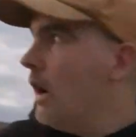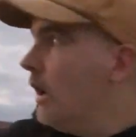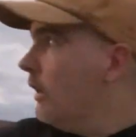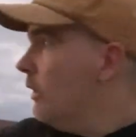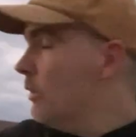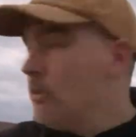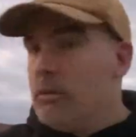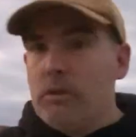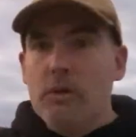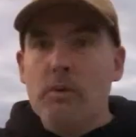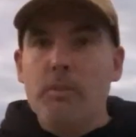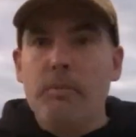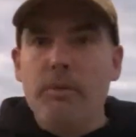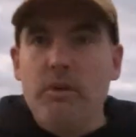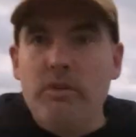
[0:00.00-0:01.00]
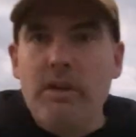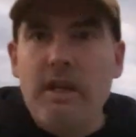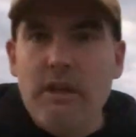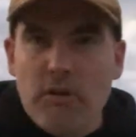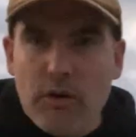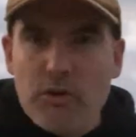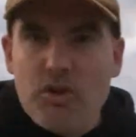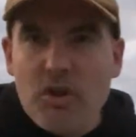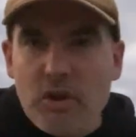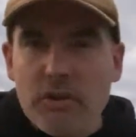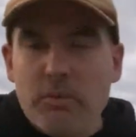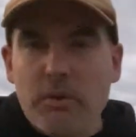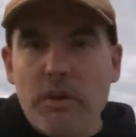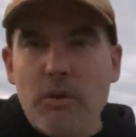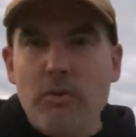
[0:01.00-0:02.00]
you take your own chance
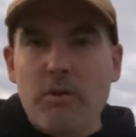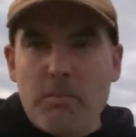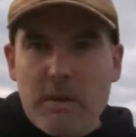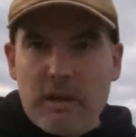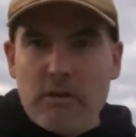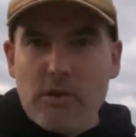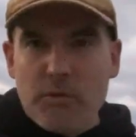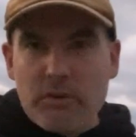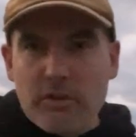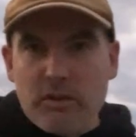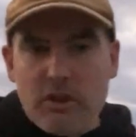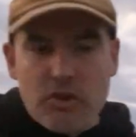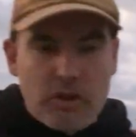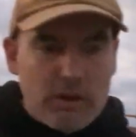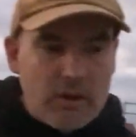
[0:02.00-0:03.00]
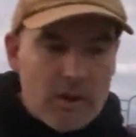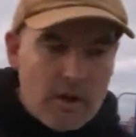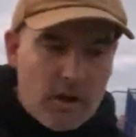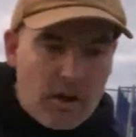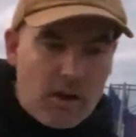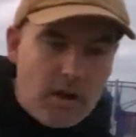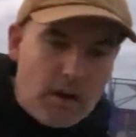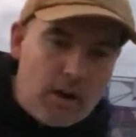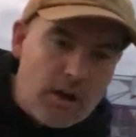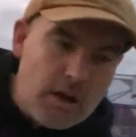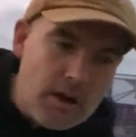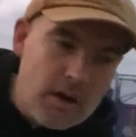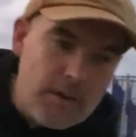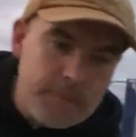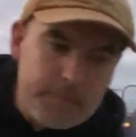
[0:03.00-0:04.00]
with those and make your own decision
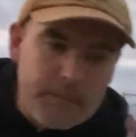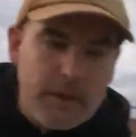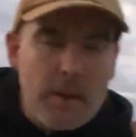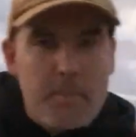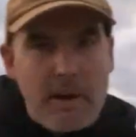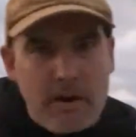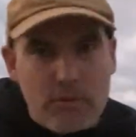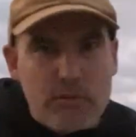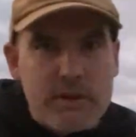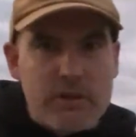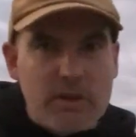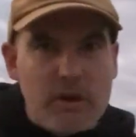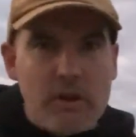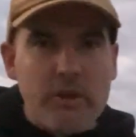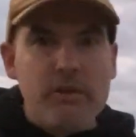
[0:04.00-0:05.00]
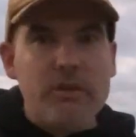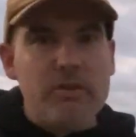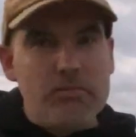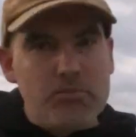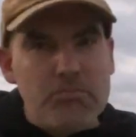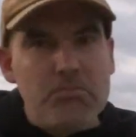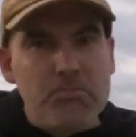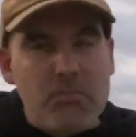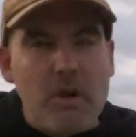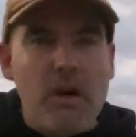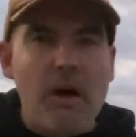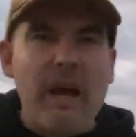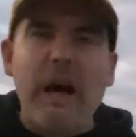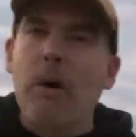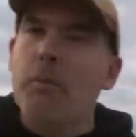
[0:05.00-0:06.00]
about wrist guards.
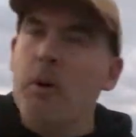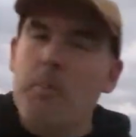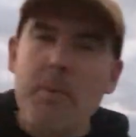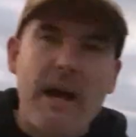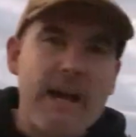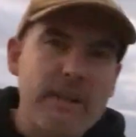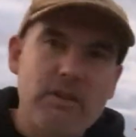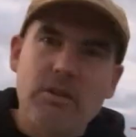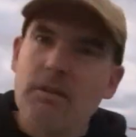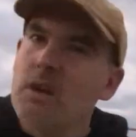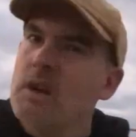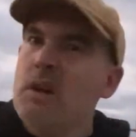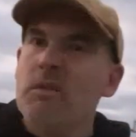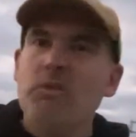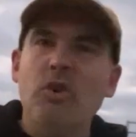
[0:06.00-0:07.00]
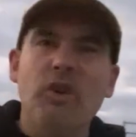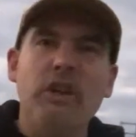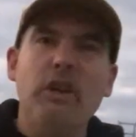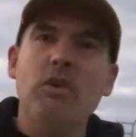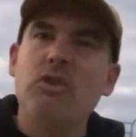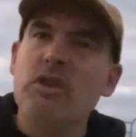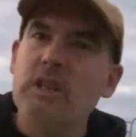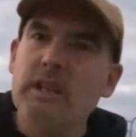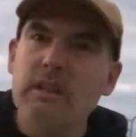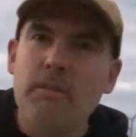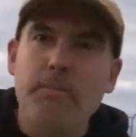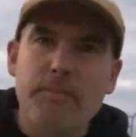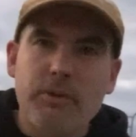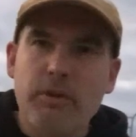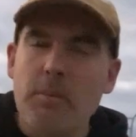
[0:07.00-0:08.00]
Elbow pads, not usually
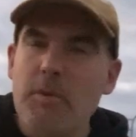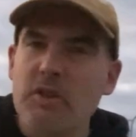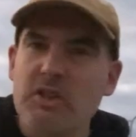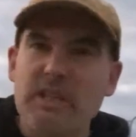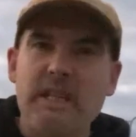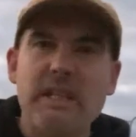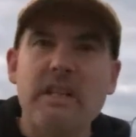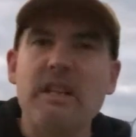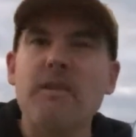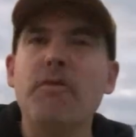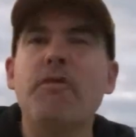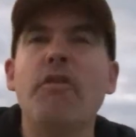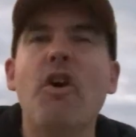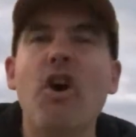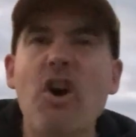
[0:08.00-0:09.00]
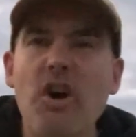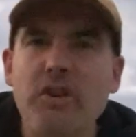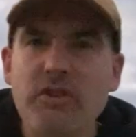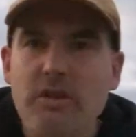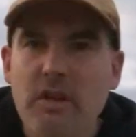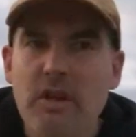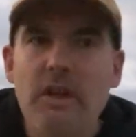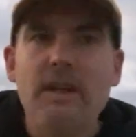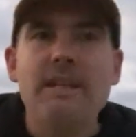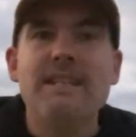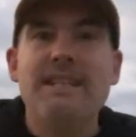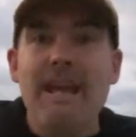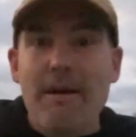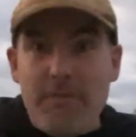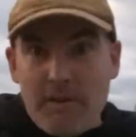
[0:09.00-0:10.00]
so much needed at first.
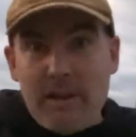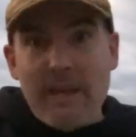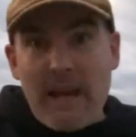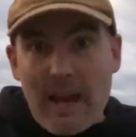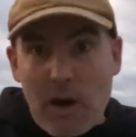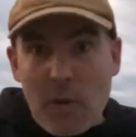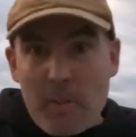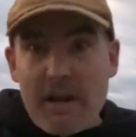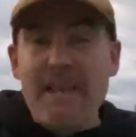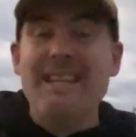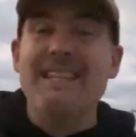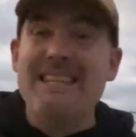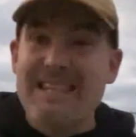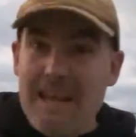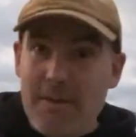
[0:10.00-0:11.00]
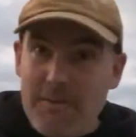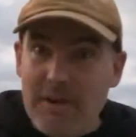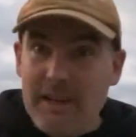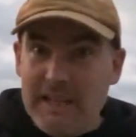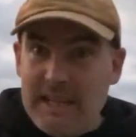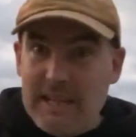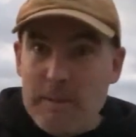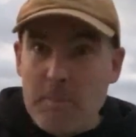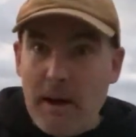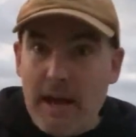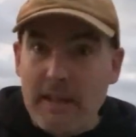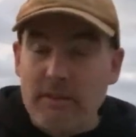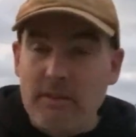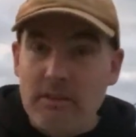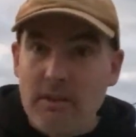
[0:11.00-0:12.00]
Definitely a helmet, definitely knee
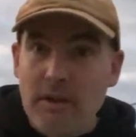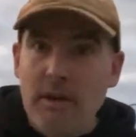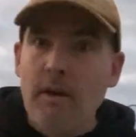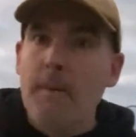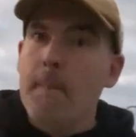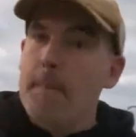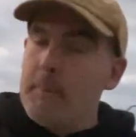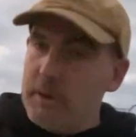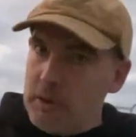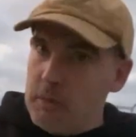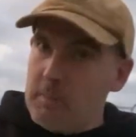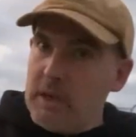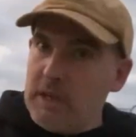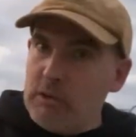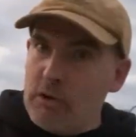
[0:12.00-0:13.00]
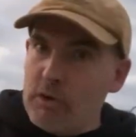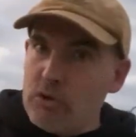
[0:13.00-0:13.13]
pads. but you make your own